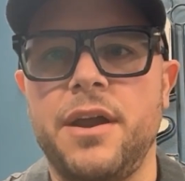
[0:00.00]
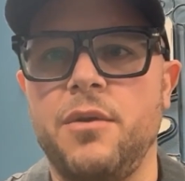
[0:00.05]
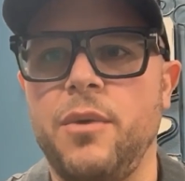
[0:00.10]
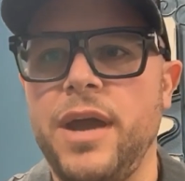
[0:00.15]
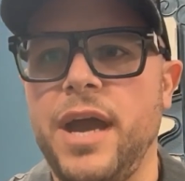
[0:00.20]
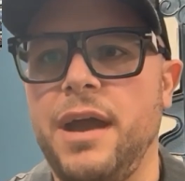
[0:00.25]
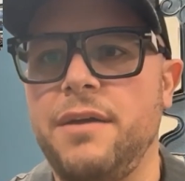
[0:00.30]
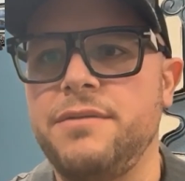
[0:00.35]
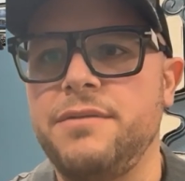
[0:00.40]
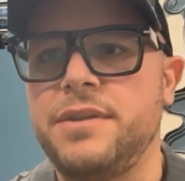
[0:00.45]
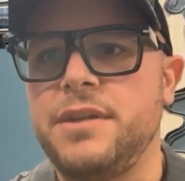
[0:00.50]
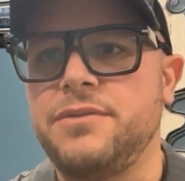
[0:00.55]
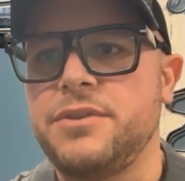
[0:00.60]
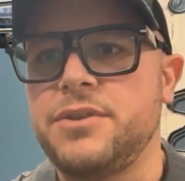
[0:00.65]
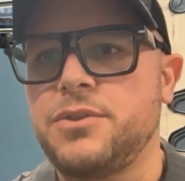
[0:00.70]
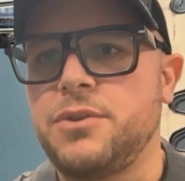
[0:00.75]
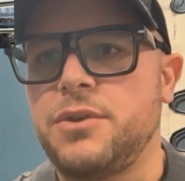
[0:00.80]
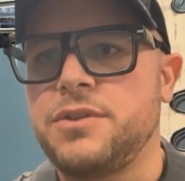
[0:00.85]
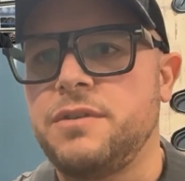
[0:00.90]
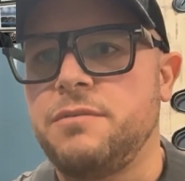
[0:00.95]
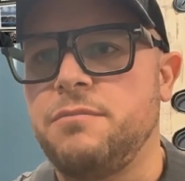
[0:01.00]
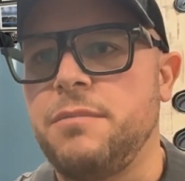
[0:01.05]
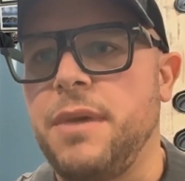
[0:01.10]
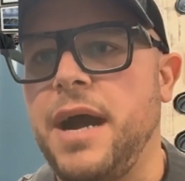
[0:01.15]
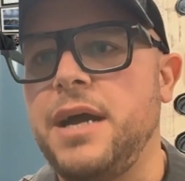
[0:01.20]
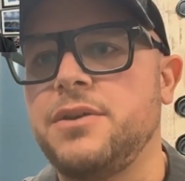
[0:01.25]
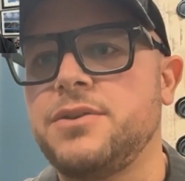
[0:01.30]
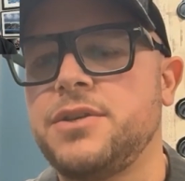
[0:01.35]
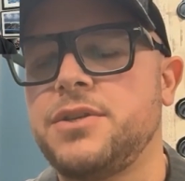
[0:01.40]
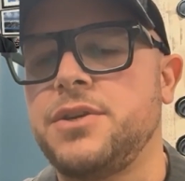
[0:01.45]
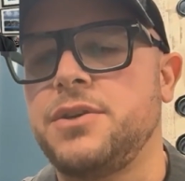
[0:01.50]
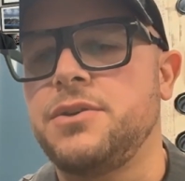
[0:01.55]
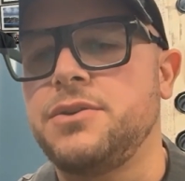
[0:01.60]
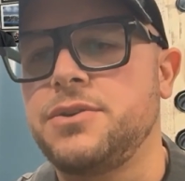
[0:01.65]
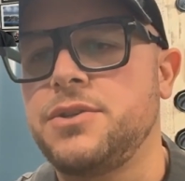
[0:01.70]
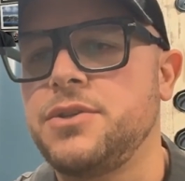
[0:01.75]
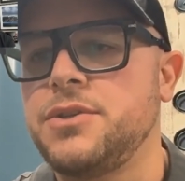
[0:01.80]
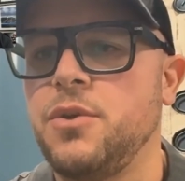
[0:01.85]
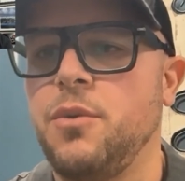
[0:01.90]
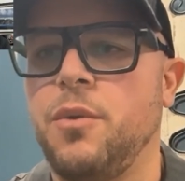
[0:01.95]
we have different sorts of
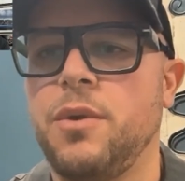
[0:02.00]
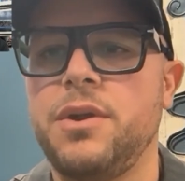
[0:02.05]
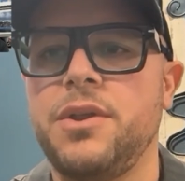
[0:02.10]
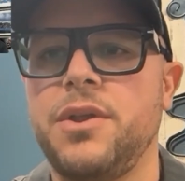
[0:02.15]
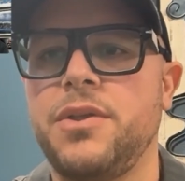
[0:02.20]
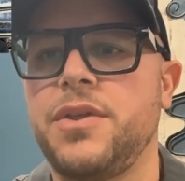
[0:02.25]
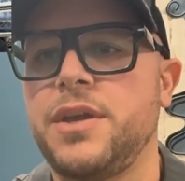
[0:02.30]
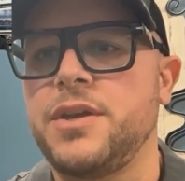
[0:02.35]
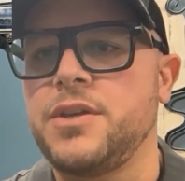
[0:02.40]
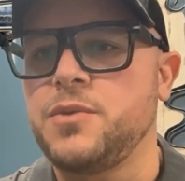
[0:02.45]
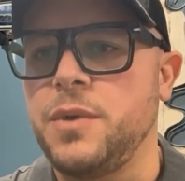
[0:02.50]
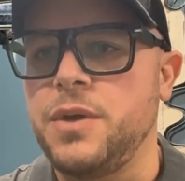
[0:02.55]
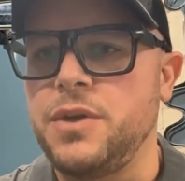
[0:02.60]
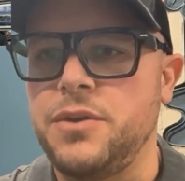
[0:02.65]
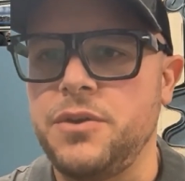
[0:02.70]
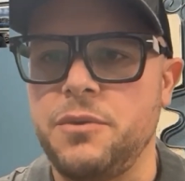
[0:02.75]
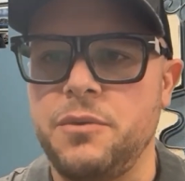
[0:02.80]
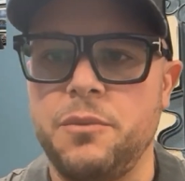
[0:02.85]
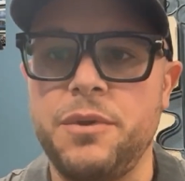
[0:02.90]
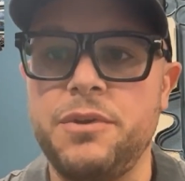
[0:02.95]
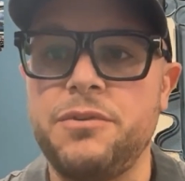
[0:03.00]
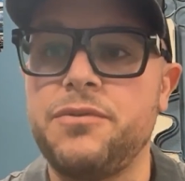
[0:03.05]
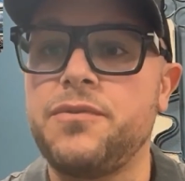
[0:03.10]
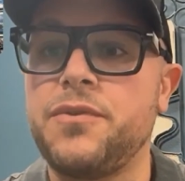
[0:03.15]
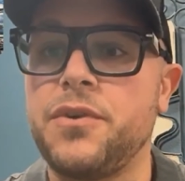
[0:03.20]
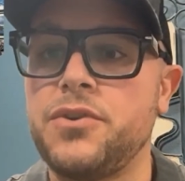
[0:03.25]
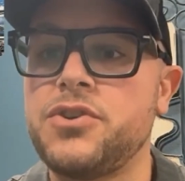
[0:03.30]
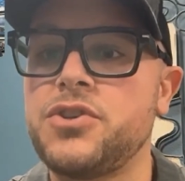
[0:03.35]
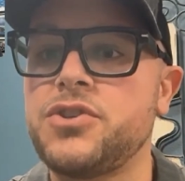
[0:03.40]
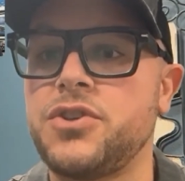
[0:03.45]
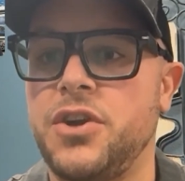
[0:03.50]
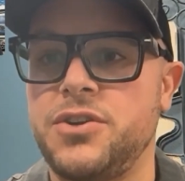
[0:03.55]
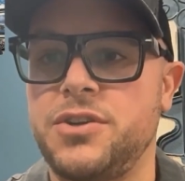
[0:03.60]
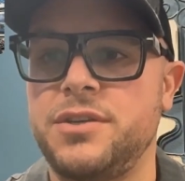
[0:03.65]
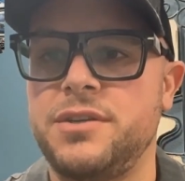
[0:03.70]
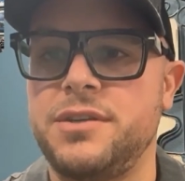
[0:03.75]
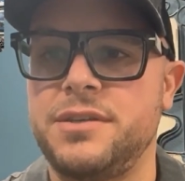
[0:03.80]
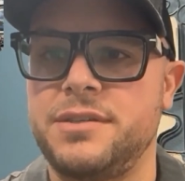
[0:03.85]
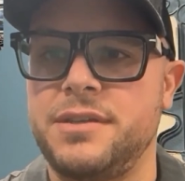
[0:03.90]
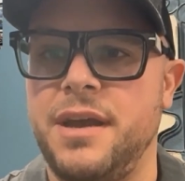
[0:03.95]
milestones. And so one of the things we do when we first start
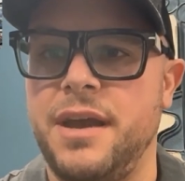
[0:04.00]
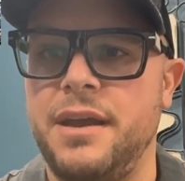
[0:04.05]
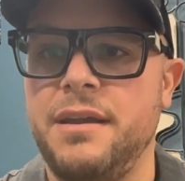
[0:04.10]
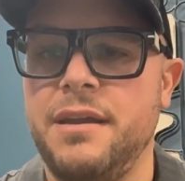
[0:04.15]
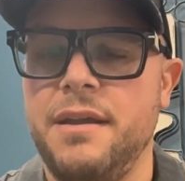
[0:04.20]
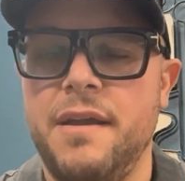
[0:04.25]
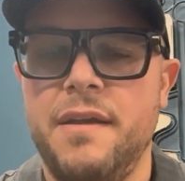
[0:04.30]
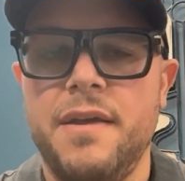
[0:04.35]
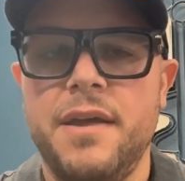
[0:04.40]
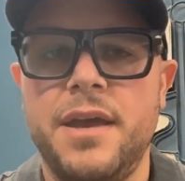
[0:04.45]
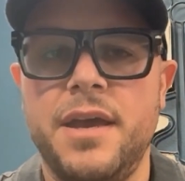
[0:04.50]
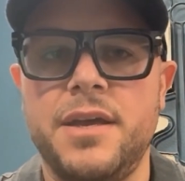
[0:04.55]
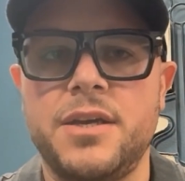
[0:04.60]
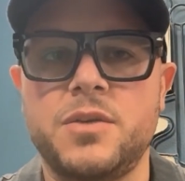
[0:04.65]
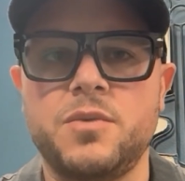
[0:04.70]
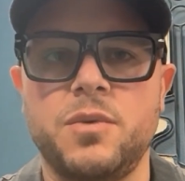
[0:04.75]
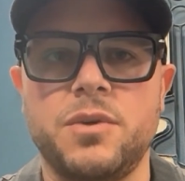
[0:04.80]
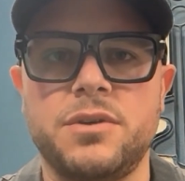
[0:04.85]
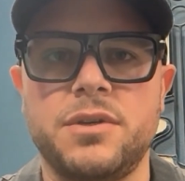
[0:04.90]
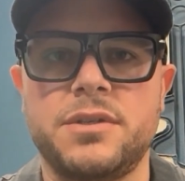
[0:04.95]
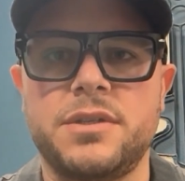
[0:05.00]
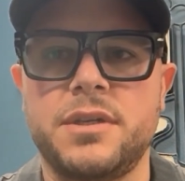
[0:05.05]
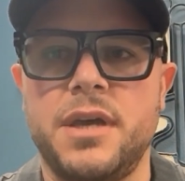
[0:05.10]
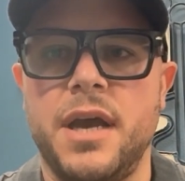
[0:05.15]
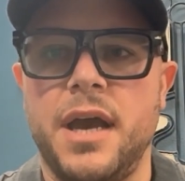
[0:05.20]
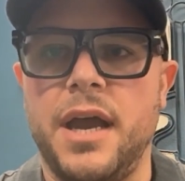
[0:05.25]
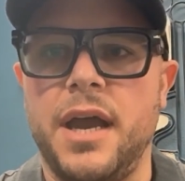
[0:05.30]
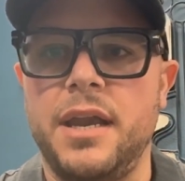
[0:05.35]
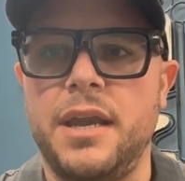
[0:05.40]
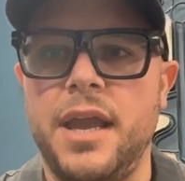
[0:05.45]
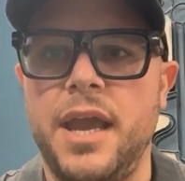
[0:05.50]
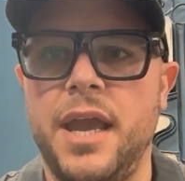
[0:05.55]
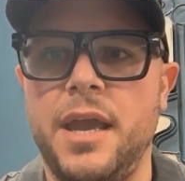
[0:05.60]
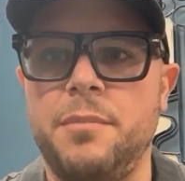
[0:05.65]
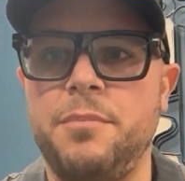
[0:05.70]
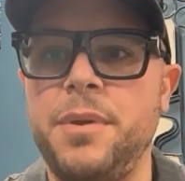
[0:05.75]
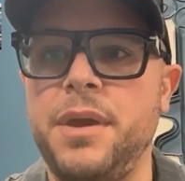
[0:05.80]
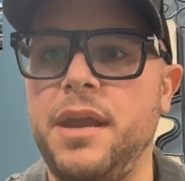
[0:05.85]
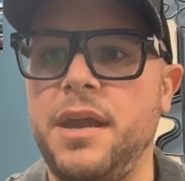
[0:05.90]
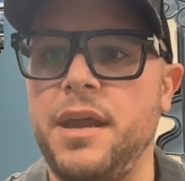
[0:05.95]
to design is we'll design
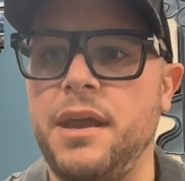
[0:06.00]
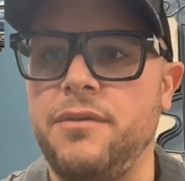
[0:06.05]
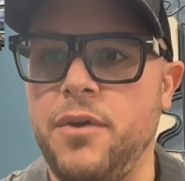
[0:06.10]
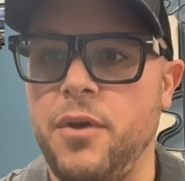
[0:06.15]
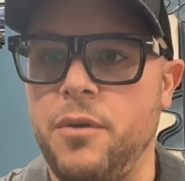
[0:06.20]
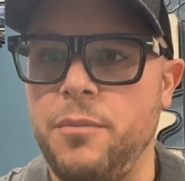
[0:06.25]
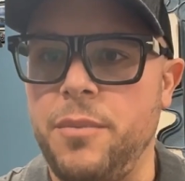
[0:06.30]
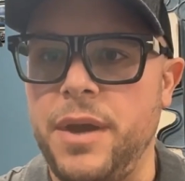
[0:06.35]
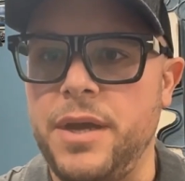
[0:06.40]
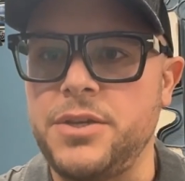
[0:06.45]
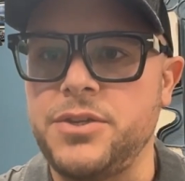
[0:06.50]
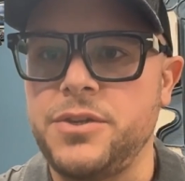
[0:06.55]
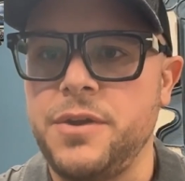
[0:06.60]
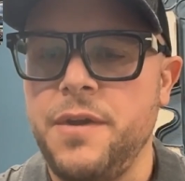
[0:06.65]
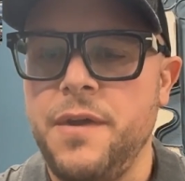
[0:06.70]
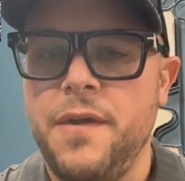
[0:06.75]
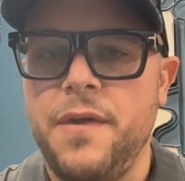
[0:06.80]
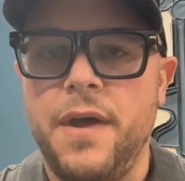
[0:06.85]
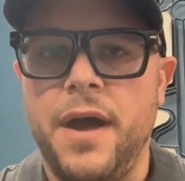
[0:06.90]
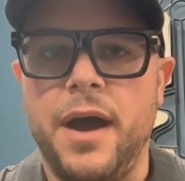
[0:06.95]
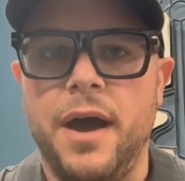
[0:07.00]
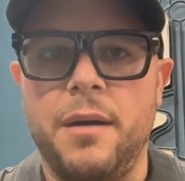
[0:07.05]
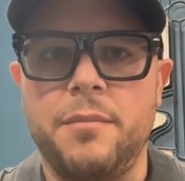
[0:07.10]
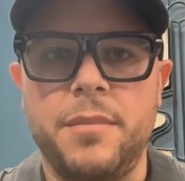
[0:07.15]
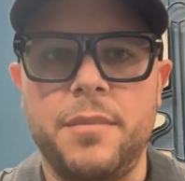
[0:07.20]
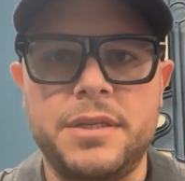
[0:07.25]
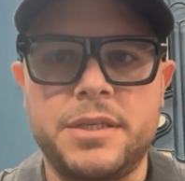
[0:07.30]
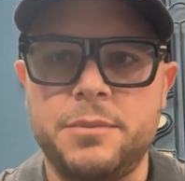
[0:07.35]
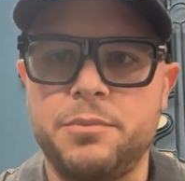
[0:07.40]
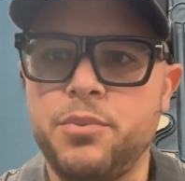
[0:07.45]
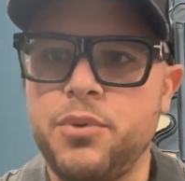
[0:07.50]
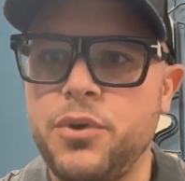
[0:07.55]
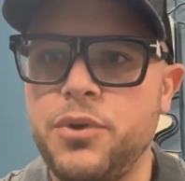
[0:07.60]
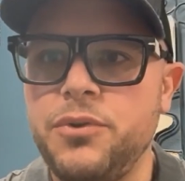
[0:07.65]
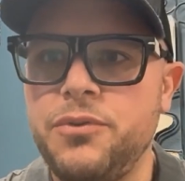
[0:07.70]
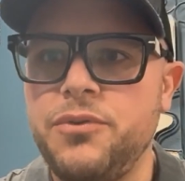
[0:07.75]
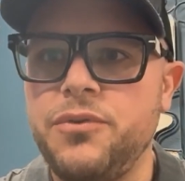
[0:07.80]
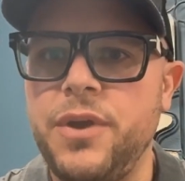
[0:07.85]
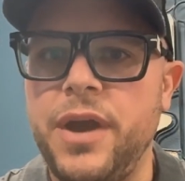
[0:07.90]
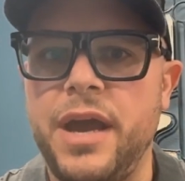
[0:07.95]
a PDF homepage. It's a
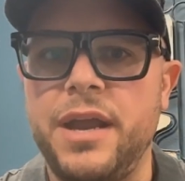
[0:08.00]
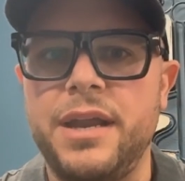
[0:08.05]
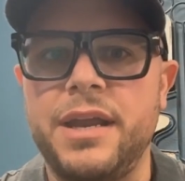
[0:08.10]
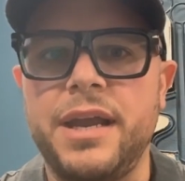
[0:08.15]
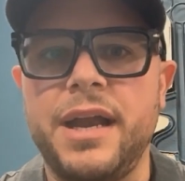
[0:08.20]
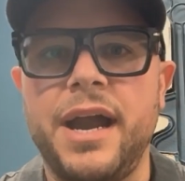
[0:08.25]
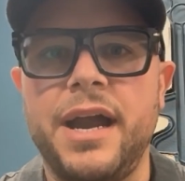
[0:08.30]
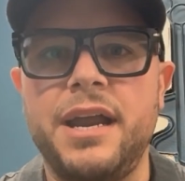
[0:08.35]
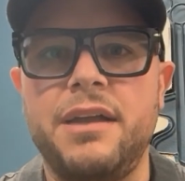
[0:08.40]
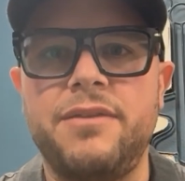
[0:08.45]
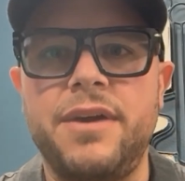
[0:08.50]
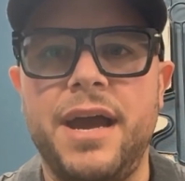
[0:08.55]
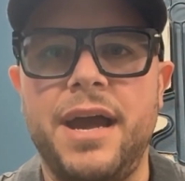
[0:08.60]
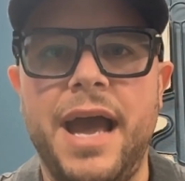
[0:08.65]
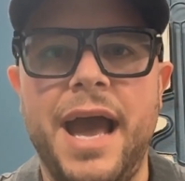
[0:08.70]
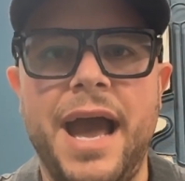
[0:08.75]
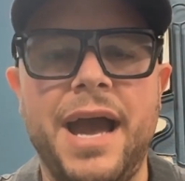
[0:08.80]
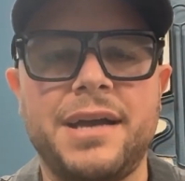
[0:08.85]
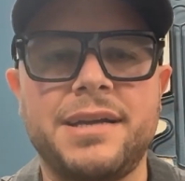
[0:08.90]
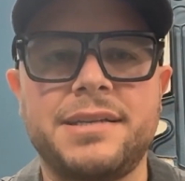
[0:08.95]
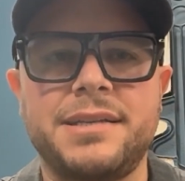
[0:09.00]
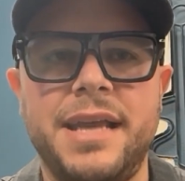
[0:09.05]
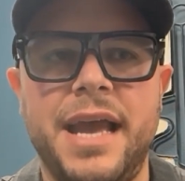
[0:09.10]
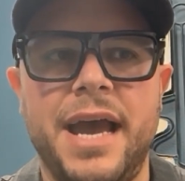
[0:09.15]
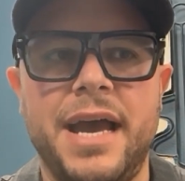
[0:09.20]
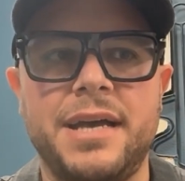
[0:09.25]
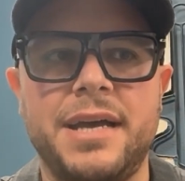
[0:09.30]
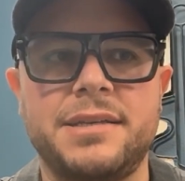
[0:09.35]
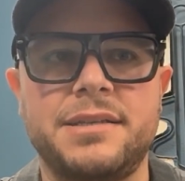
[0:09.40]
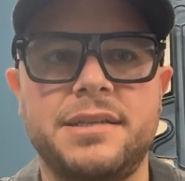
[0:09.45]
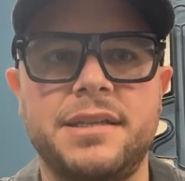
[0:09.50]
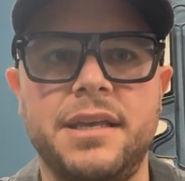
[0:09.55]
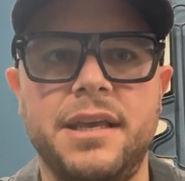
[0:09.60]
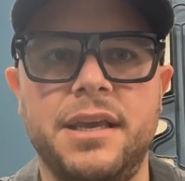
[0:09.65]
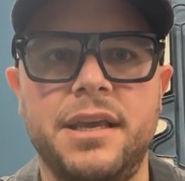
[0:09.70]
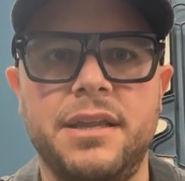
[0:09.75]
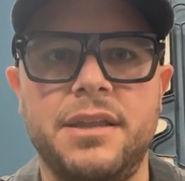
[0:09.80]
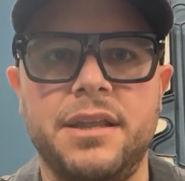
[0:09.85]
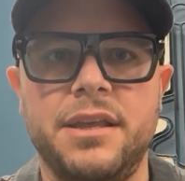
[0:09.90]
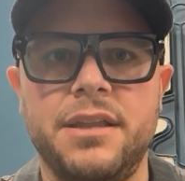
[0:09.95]
proof, and it kind of acts as
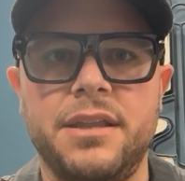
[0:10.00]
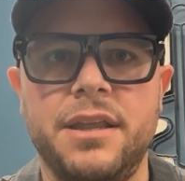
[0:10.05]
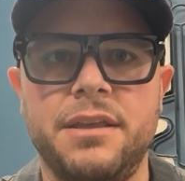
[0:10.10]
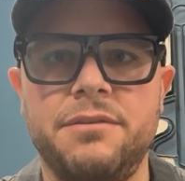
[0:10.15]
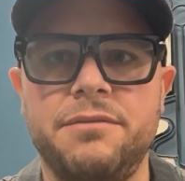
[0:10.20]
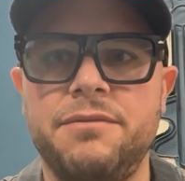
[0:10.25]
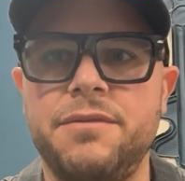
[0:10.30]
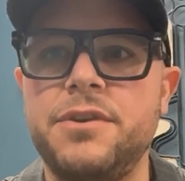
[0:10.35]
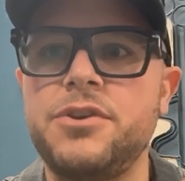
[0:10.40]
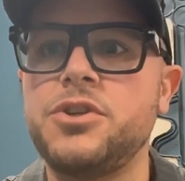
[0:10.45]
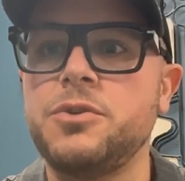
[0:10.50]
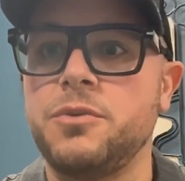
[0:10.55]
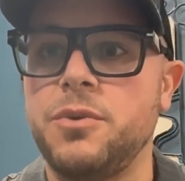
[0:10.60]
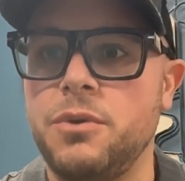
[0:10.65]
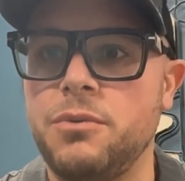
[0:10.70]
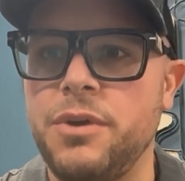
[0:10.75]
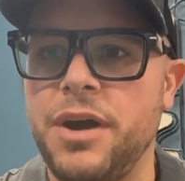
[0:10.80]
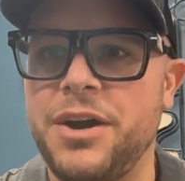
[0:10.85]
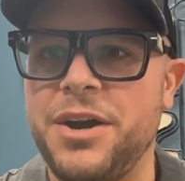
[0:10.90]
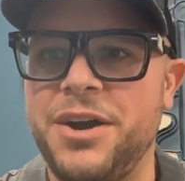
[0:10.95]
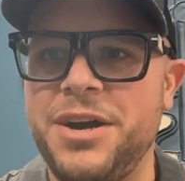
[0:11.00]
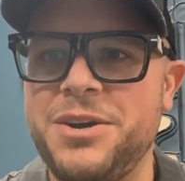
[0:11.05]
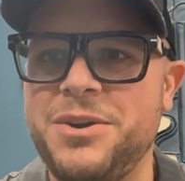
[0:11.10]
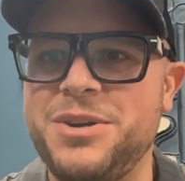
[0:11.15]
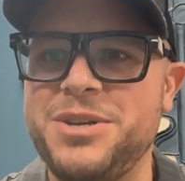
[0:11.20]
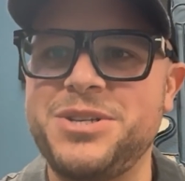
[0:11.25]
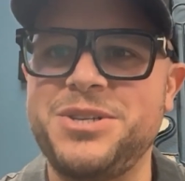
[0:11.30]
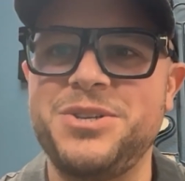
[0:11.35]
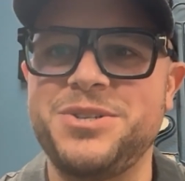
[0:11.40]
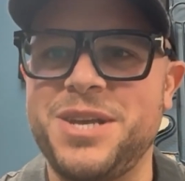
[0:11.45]
the visual rudder. I know I just used